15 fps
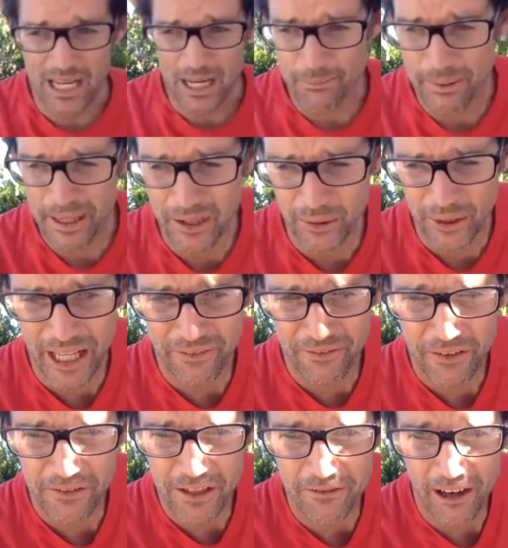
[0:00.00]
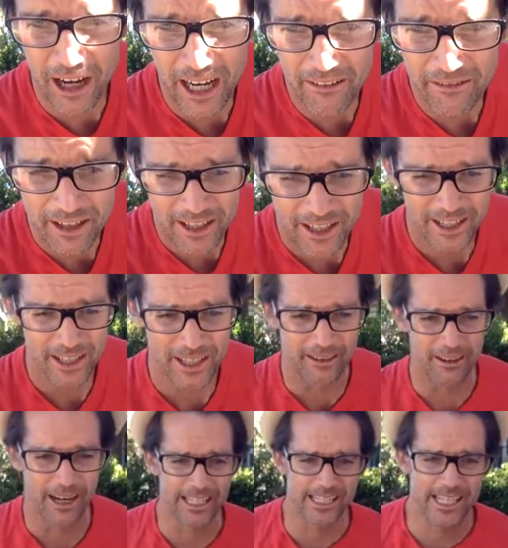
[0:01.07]
Pickle got 55. All
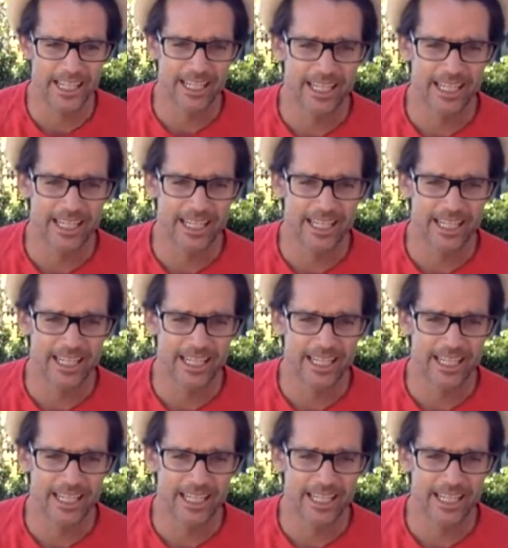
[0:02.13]
right.